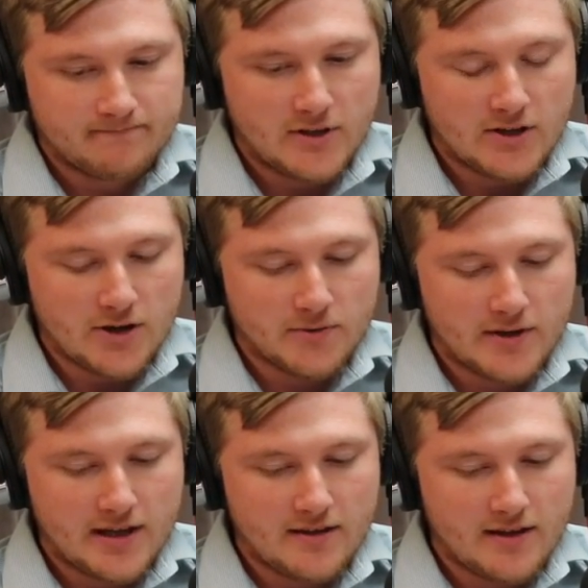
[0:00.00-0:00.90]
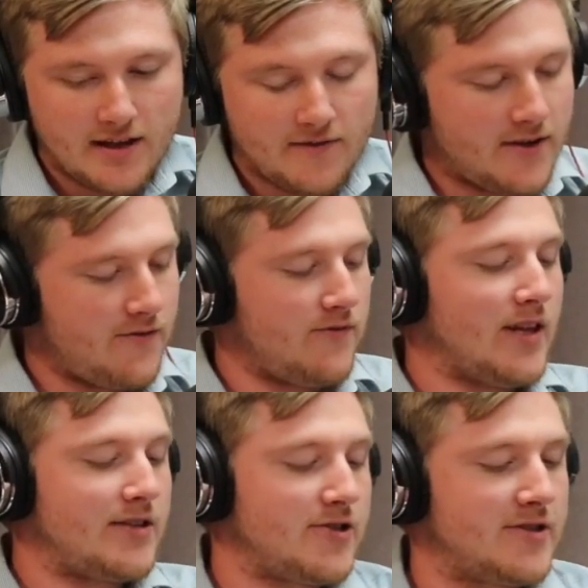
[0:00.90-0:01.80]
you know, even if,
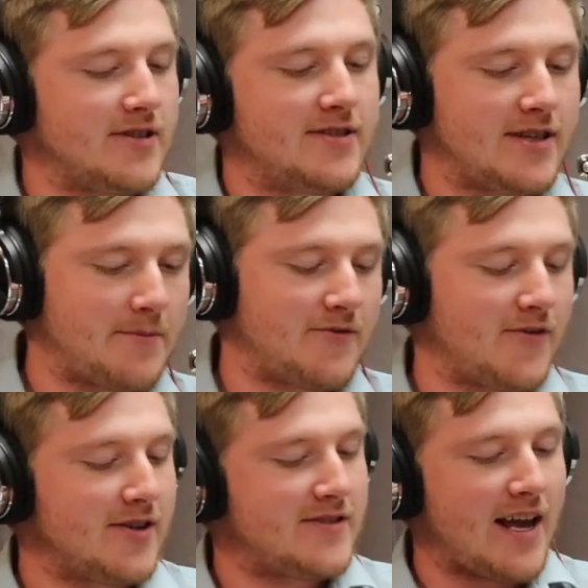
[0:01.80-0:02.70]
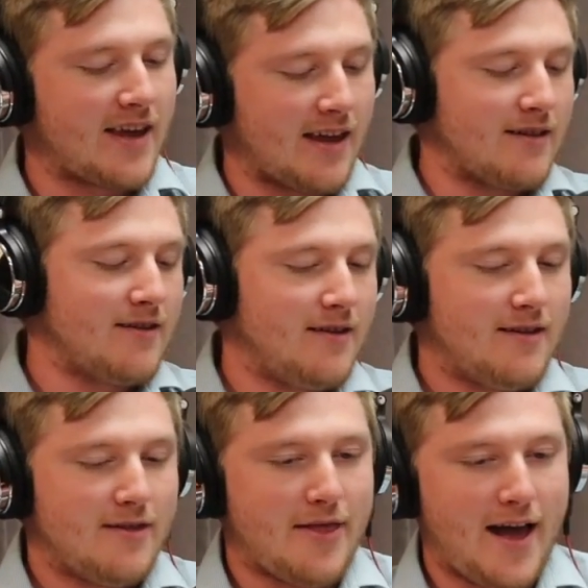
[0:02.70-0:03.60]
let's just accept for a second
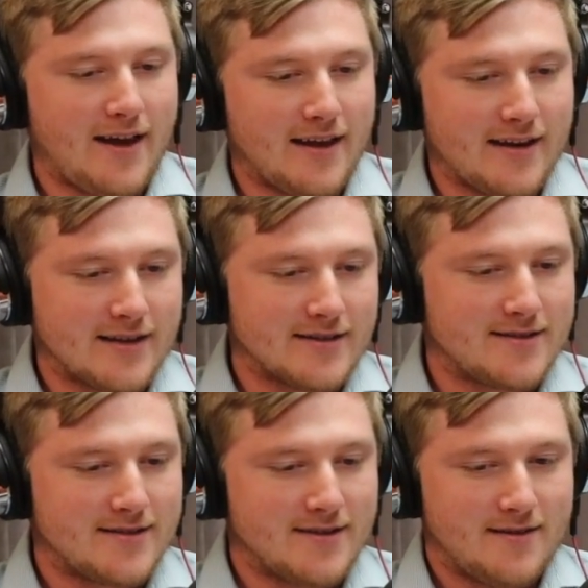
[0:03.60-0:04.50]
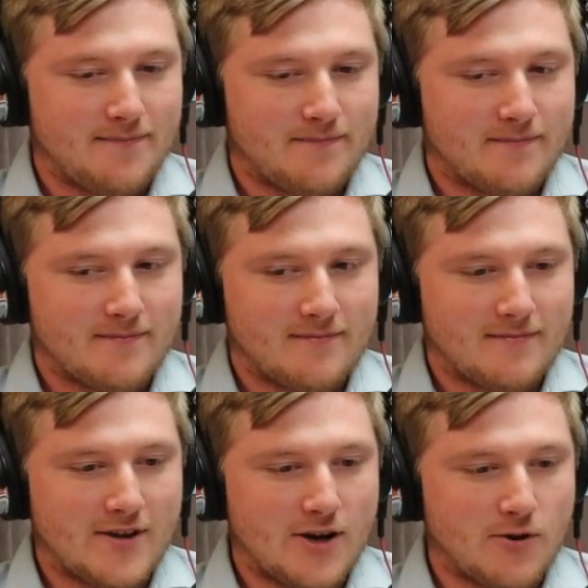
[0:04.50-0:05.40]
that it is,
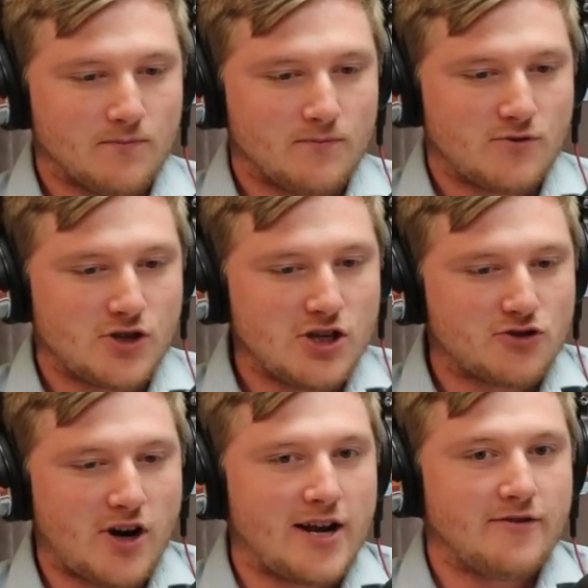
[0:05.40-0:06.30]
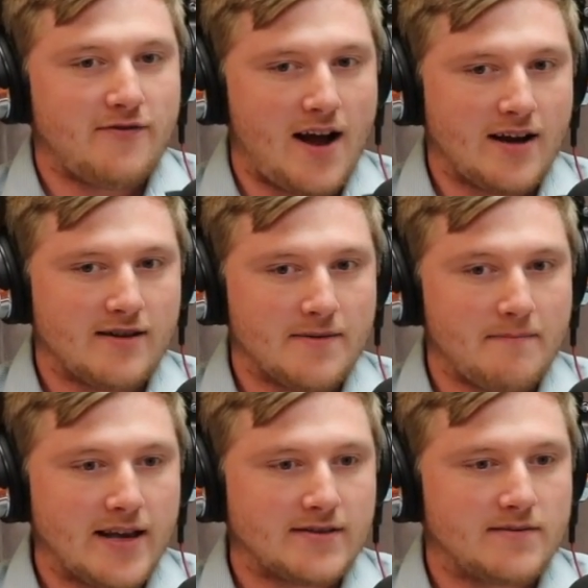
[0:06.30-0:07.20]
you know, she's trying to find the
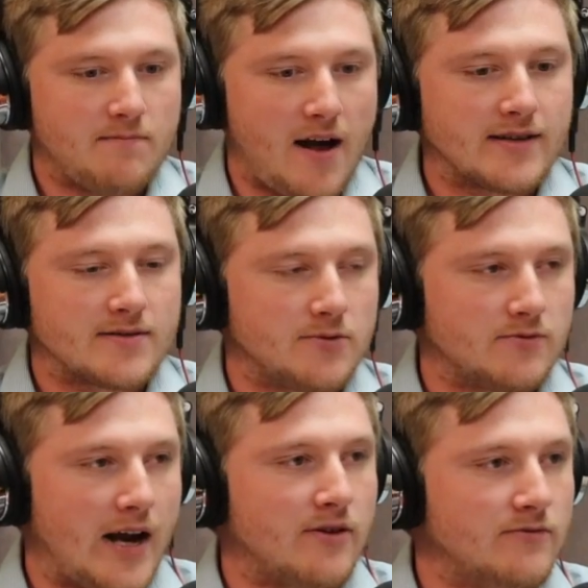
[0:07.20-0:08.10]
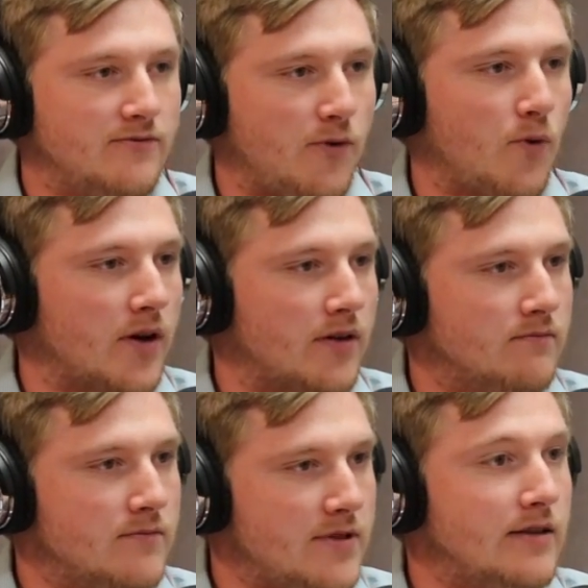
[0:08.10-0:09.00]
best possible route for
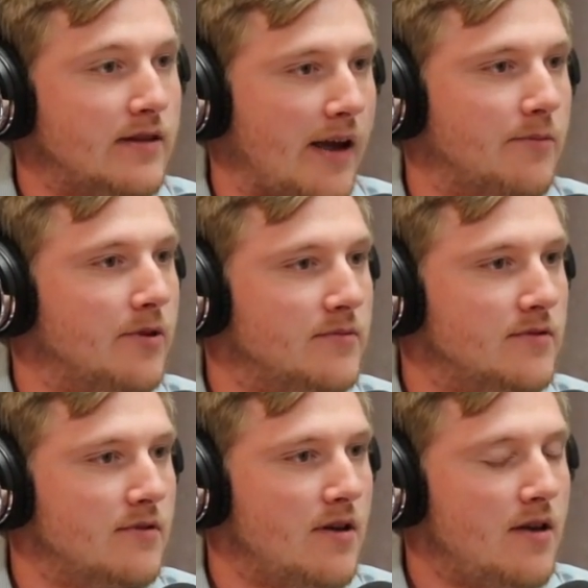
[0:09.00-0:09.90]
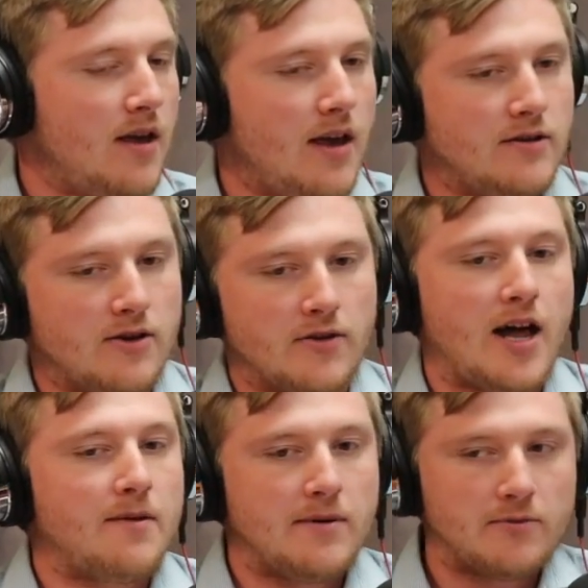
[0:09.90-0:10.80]
Stacey Abrams. And, you know, a
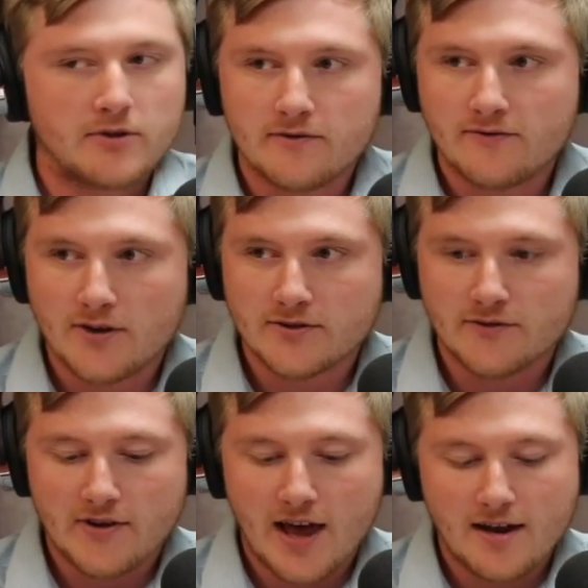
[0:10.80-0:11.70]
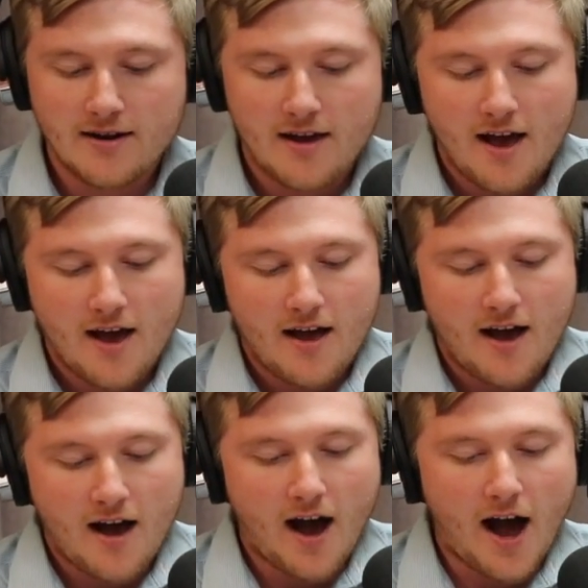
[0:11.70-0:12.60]
lot of people couldn't fault her for that.
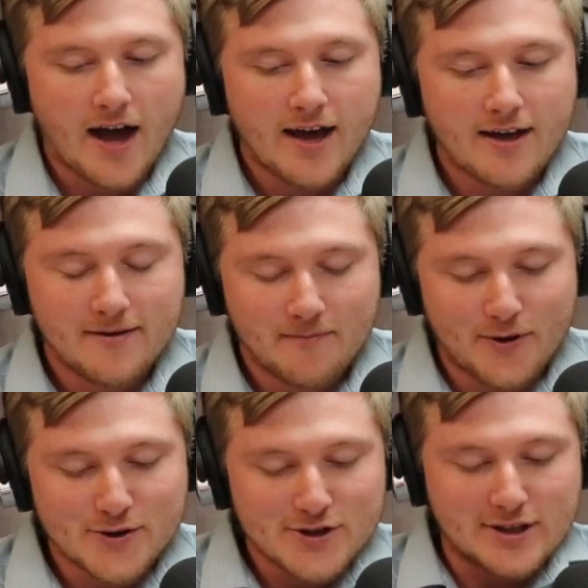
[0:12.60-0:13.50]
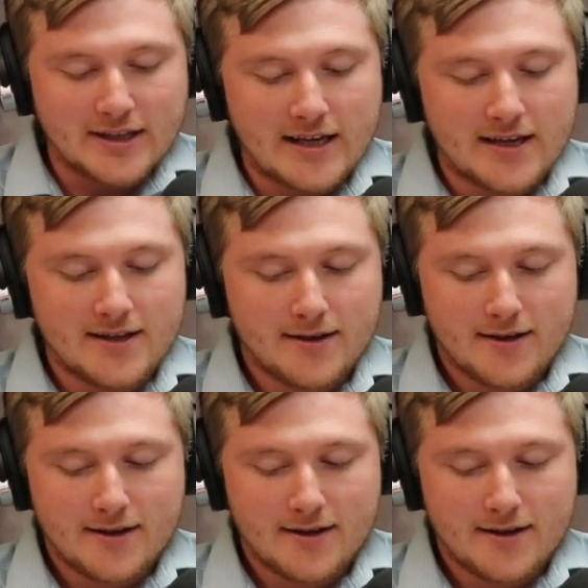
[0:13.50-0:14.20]
I personally,